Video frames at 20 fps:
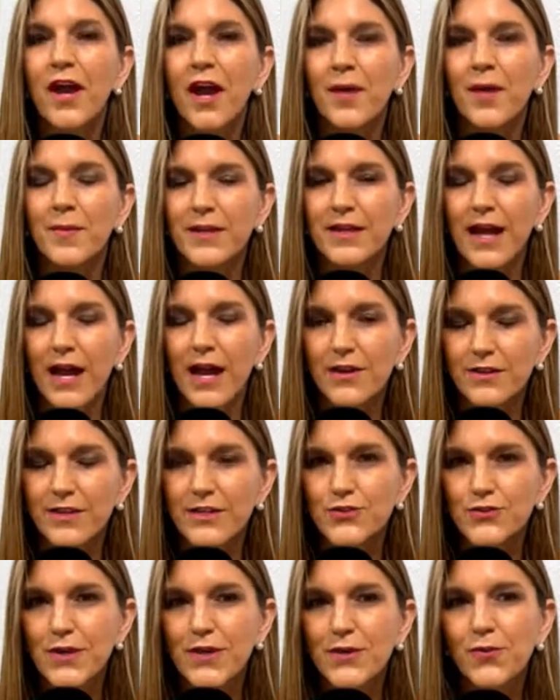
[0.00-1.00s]
I mean, how do
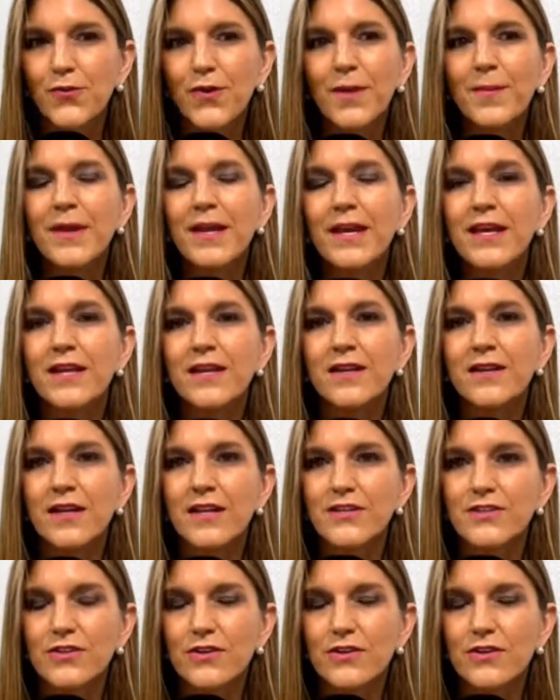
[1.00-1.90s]
they treat women? Is